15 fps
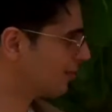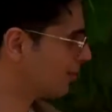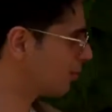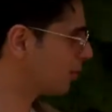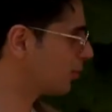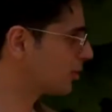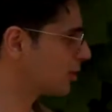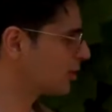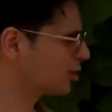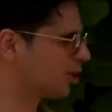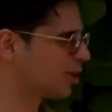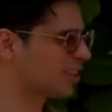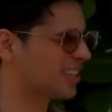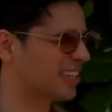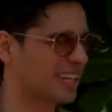I feel because it's
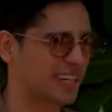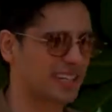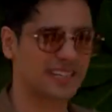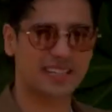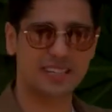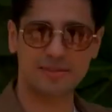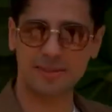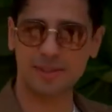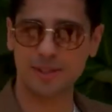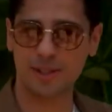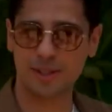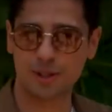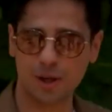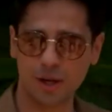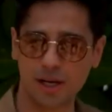all connected, even
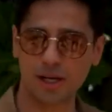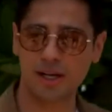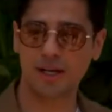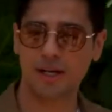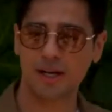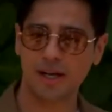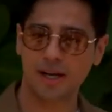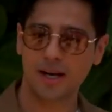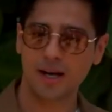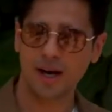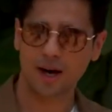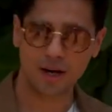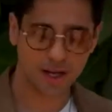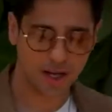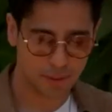the soil.
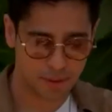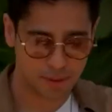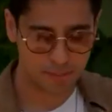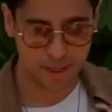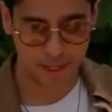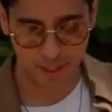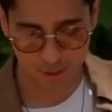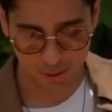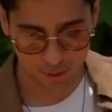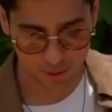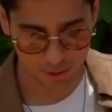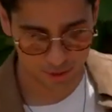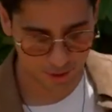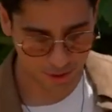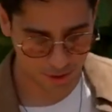Okay, coming back
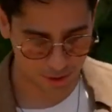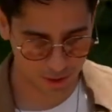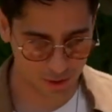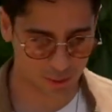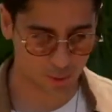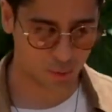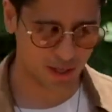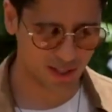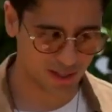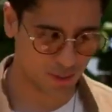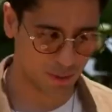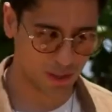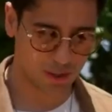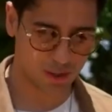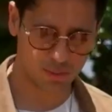to just one
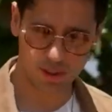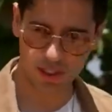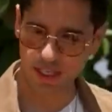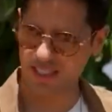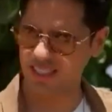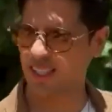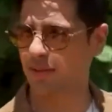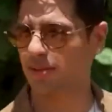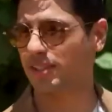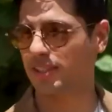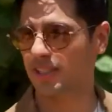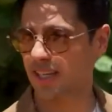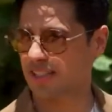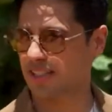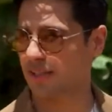question, which actually I was
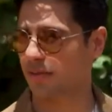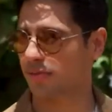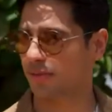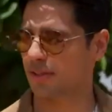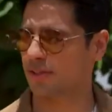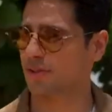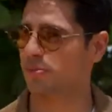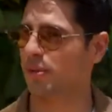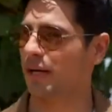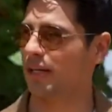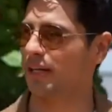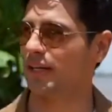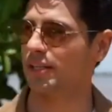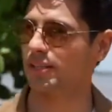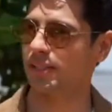discussing with friends of
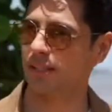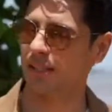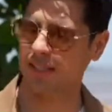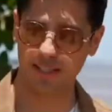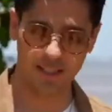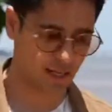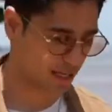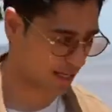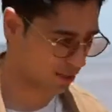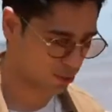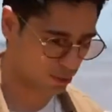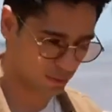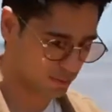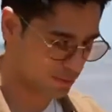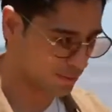mine yesterday, and they're like,
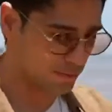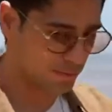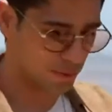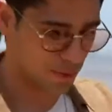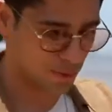oh, we've